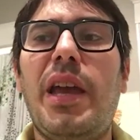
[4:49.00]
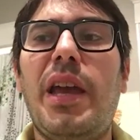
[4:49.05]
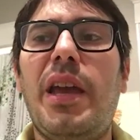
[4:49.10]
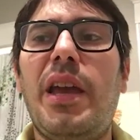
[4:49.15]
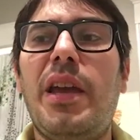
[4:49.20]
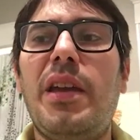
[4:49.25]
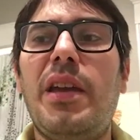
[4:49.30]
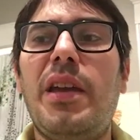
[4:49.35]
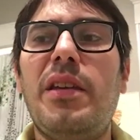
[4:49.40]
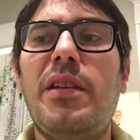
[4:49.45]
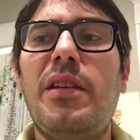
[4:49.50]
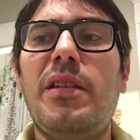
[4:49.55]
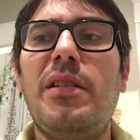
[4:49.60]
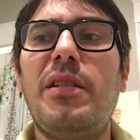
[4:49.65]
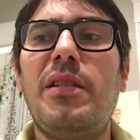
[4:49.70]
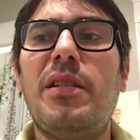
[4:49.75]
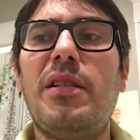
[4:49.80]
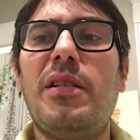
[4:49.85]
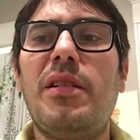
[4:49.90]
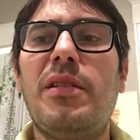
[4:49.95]

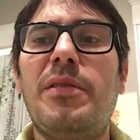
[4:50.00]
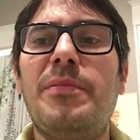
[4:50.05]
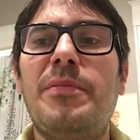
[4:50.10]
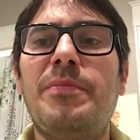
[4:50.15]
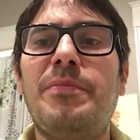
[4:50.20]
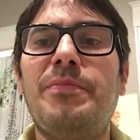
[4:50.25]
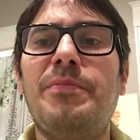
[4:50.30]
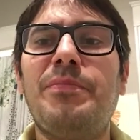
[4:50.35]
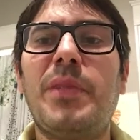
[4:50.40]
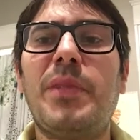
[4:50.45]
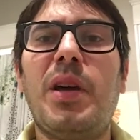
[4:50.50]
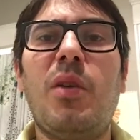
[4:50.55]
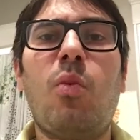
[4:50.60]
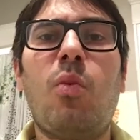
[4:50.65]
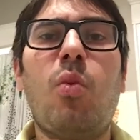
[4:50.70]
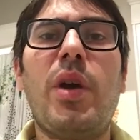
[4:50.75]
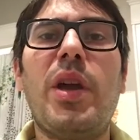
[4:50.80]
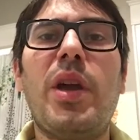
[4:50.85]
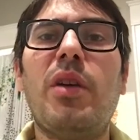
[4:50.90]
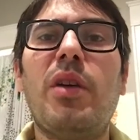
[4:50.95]
a
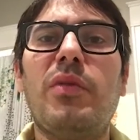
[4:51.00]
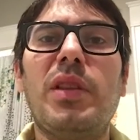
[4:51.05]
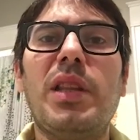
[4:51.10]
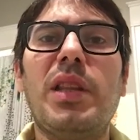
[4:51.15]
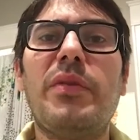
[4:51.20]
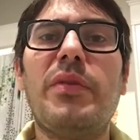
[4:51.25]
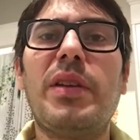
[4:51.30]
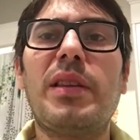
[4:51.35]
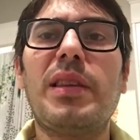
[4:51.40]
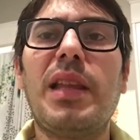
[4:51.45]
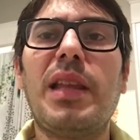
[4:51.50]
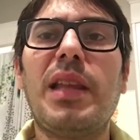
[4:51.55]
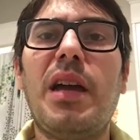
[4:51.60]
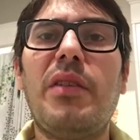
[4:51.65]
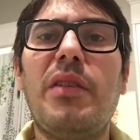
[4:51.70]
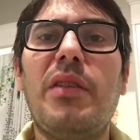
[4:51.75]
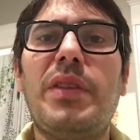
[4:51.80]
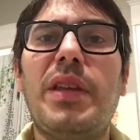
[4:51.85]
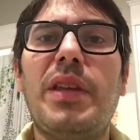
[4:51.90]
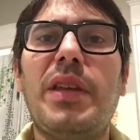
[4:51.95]
way of living
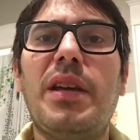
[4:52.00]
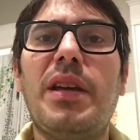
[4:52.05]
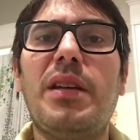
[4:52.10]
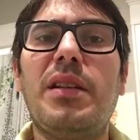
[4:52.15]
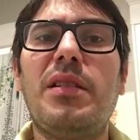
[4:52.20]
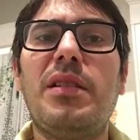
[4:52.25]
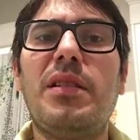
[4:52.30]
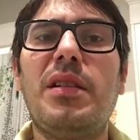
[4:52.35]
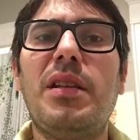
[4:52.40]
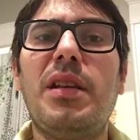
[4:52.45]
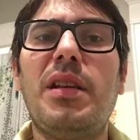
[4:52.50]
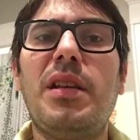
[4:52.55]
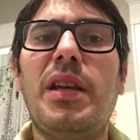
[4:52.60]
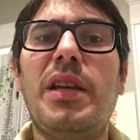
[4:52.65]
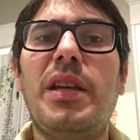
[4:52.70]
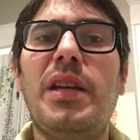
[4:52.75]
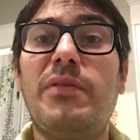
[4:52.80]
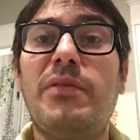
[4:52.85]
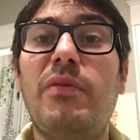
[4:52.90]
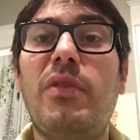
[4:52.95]
life that
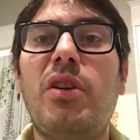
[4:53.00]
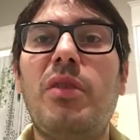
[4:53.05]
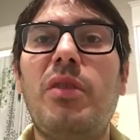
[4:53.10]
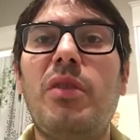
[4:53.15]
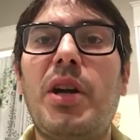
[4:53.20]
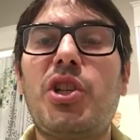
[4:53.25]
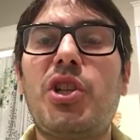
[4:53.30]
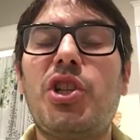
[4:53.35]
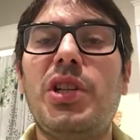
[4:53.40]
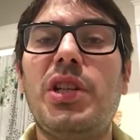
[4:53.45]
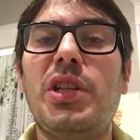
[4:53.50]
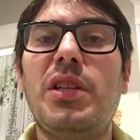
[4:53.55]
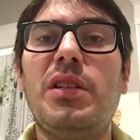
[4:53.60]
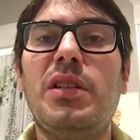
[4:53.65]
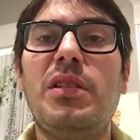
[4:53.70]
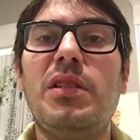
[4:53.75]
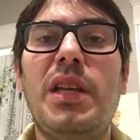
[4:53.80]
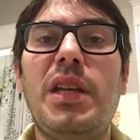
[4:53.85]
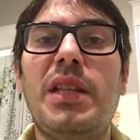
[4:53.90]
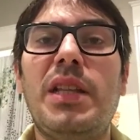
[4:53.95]
it's very much
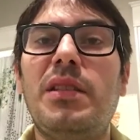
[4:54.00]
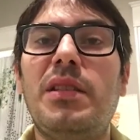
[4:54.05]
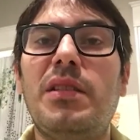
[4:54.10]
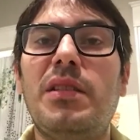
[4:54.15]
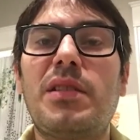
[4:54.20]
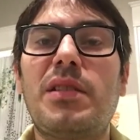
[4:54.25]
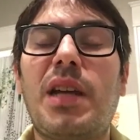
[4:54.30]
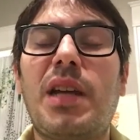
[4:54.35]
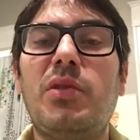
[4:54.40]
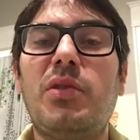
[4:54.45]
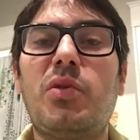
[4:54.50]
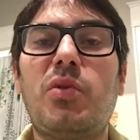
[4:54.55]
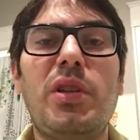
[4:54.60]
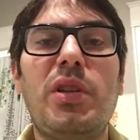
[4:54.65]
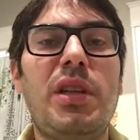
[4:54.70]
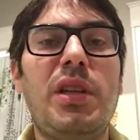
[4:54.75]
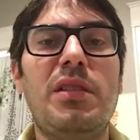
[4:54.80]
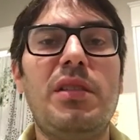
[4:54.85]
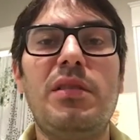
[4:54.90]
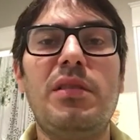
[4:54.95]
needed in this
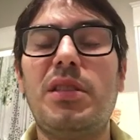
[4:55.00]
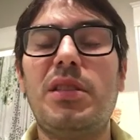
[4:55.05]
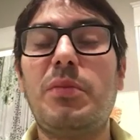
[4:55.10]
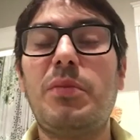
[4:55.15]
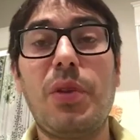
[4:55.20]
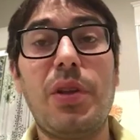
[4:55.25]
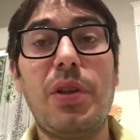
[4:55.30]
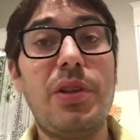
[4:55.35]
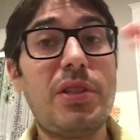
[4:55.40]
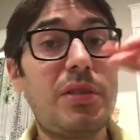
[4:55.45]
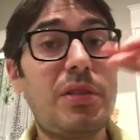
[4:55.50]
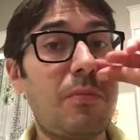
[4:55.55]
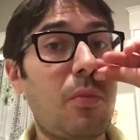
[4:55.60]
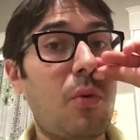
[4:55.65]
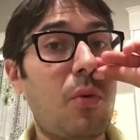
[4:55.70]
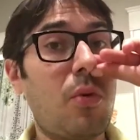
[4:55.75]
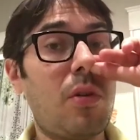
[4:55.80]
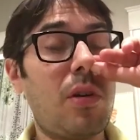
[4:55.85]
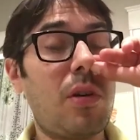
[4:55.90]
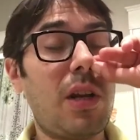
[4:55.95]
country, in this place,
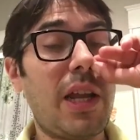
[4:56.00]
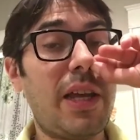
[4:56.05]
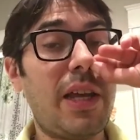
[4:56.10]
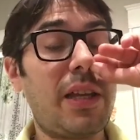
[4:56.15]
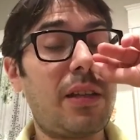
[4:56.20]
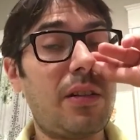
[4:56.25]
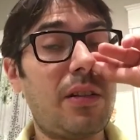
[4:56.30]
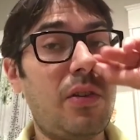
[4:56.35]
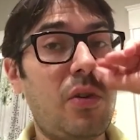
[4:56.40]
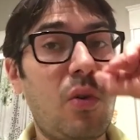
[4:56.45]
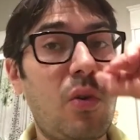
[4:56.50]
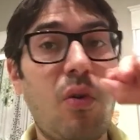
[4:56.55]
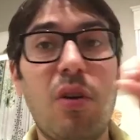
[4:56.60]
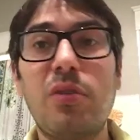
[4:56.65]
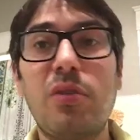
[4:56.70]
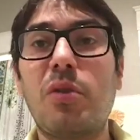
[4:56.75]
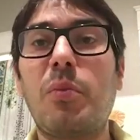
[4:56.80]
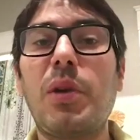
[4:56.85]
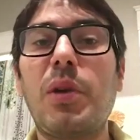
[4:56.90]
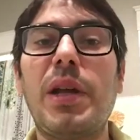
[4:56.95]
more like no
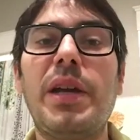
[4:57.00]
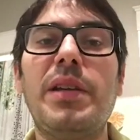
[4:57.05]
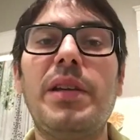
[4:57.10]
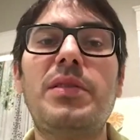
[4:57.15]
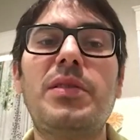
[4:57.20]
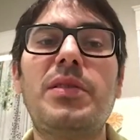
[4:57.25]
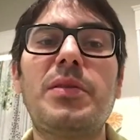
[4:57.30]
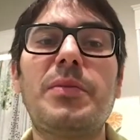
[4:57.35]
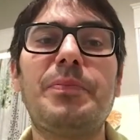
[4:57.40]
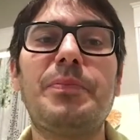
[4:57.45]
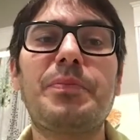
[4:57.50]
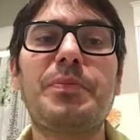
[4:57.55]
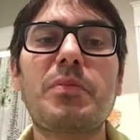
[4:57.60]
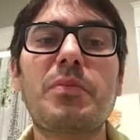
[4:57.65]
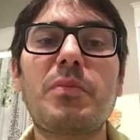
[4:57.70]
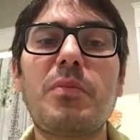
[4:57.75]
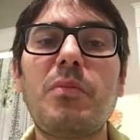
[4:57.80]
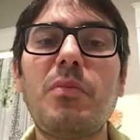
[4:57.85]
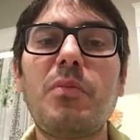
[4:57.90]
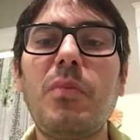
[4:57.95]
other place.
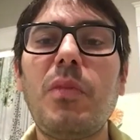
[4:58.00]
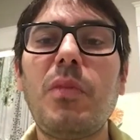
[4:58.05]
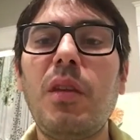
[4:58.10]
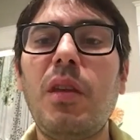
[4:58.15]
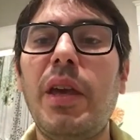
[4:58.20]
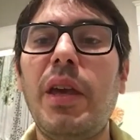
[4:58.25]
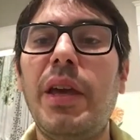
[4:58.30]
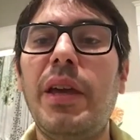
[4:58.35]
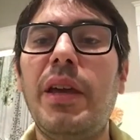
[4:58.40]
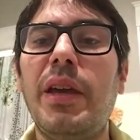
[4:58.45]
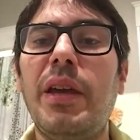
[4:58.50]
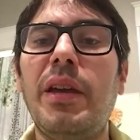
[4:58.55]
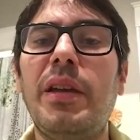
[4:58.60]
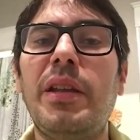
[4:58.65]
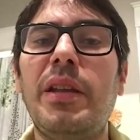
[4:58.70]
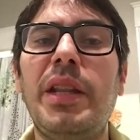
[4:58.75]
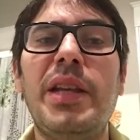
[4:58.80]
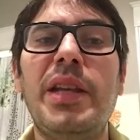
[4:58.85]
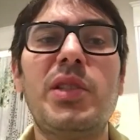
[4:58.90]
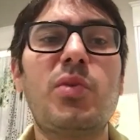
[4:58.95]

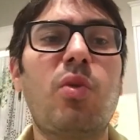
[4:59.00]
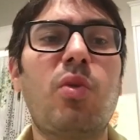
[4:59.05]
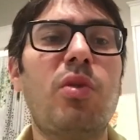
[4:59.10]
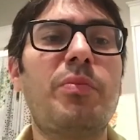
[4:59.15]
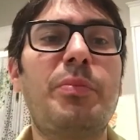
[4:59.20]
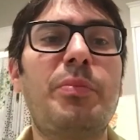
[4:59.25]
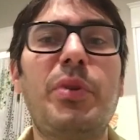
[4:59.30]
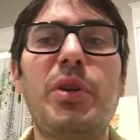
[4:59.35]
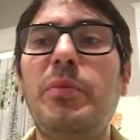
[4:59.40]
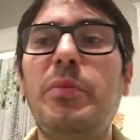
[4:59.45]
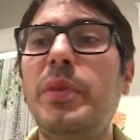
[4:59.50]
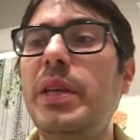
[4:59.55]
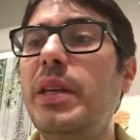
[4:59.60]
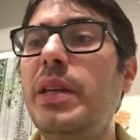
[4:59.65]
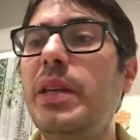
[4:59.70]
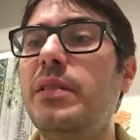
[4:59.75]
And it's what put me